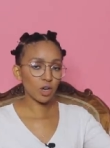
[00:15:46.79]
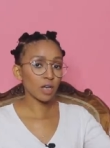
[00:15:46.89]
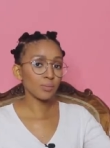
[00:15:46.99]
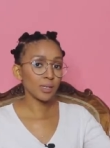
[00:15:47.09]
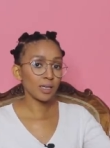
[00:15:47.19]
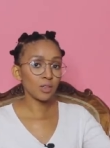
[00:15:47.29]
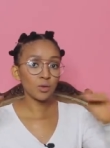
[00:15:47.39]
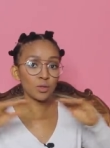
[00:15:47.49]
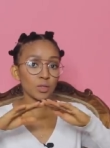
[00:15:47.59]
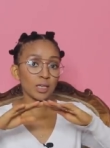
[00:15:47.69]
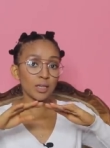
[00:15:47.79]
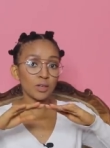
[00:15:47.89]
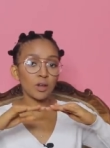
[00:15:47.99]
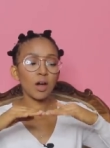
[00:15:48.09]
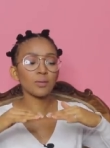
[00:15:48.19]
You can't be you you,
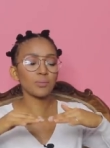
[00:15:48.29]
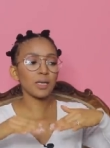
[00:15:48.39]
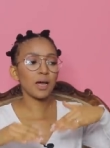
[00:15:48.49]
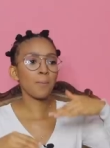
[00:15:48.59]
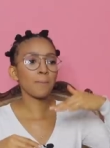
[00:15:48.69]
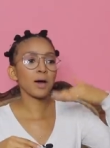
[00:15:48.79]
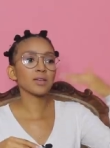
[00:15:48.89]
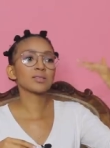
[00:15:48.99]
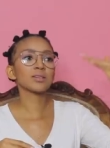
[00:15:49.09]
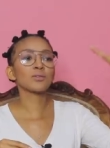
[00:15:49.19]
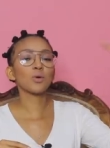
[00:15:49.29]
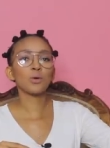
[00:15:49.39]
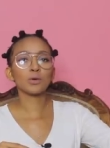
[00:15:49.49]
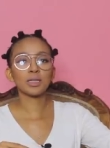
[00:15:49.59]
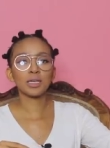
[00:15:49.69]
you can't be a master of
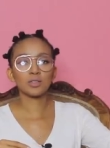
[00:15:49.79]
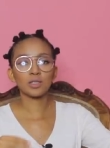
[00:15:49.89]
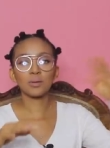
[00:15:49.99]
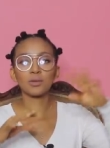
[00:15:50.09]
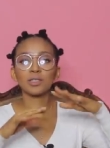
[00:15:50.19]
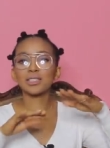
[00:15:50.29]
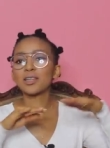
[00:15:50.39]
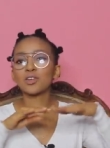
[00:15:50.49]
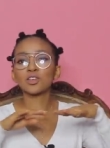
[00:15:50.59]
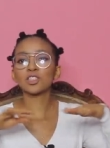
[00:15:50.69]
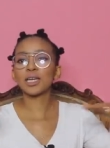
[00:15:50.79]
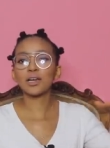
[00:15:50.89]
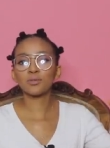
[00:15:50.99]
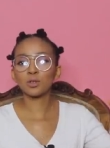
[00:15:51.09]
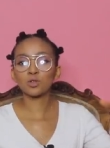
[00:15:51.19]
all things. You can it's either you're a
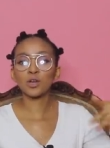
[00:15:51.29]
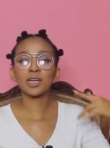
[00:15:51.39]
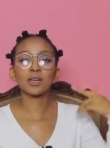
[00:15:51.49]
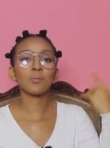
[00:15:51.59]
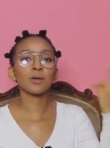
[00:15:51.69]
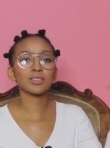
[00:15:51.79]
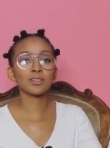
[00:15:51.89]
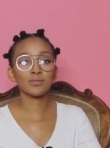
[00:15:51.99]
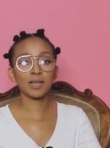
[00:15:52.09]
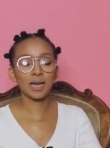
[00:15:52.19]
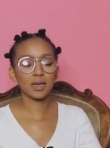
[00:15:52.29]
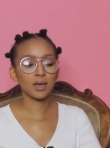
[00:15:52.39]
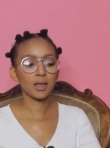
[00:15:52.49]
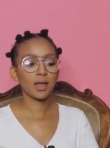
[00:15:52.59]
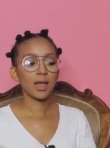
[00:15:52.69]
jack of all trade and a master of
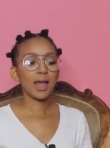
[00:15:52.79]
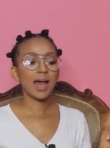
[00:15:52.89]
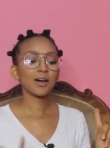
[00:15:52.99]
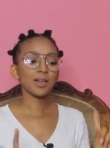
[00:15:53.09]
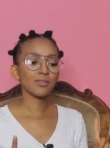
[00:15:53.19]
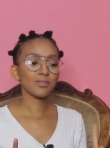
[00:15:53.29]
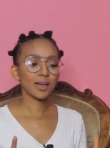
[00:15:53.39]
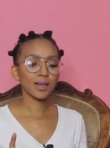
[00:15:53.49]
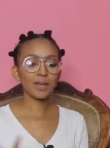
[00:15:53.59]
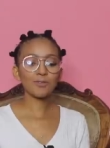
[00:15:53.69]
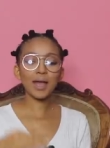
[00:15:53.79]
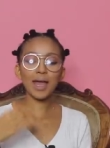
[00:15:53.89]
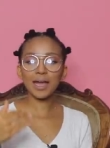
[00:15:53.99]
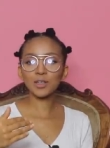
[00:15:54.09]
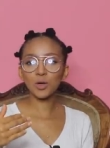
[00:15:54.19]
none. However, if I
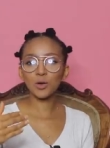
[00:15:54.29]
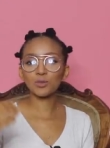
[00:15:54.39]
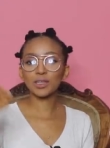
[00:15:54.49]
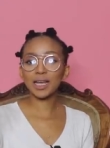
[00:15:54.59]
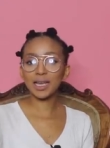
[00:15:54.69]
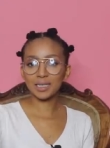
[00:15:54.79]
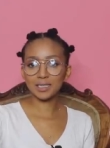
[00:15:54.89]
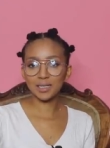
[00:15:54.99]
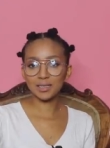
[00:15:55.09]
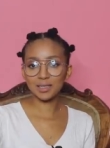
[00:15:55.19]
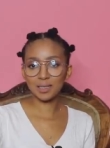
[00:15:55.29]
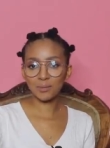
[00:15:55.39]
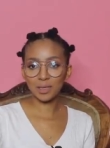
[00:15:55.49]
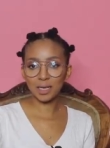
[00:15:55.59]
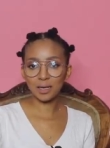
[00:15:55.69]
hand over the editing to
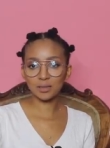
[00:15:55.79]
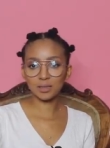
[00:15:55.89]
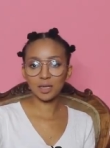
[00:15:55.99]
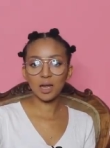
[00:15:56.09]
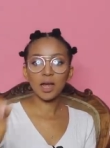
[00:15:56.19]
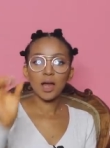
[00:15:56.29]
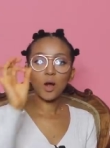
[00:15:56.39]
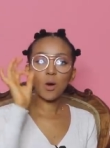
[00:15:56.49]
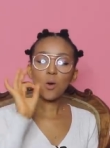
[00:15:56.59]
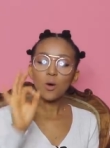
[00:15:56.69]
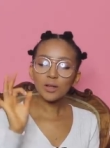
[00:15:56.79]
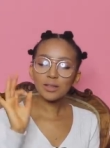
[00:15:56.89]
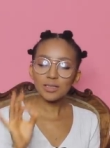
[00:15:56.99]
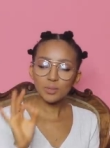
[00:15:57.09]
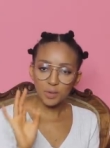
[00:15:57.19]
somebody else,
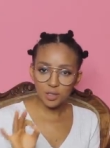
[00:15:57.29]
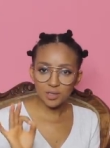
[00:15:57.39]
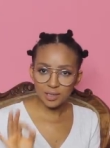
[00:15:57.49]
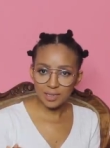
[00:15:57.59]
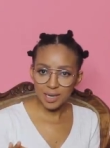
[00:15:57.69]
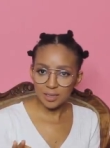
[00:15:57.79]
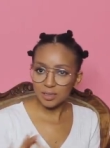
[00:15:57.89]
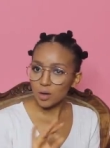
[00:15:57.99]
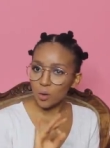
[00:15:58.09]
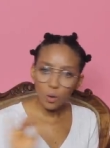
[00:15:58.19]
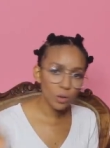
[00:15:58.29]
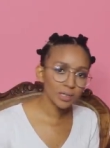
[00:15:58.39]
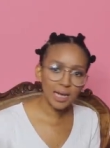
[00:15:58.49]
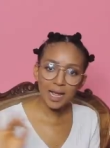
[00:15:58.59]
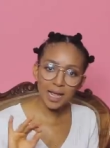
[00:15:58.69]
all this person does
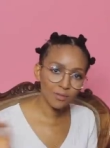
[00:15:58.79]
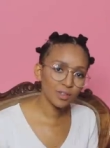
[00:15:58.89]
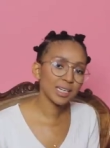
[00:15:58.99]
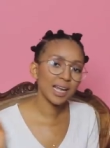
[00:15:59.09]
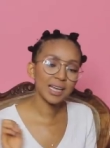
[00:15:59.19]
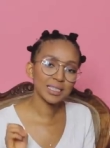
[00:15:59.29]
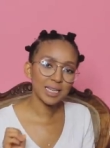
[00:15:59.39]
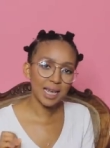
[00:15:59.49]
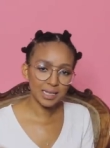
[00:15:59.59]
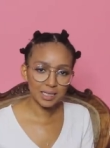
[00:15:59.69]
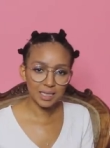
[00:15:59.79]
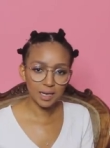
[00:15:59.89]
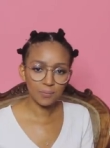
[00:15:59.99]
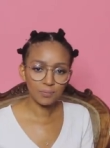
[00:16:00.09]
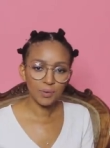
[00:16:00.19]
all day, every day is
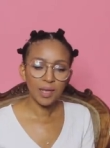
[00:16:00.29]
editing.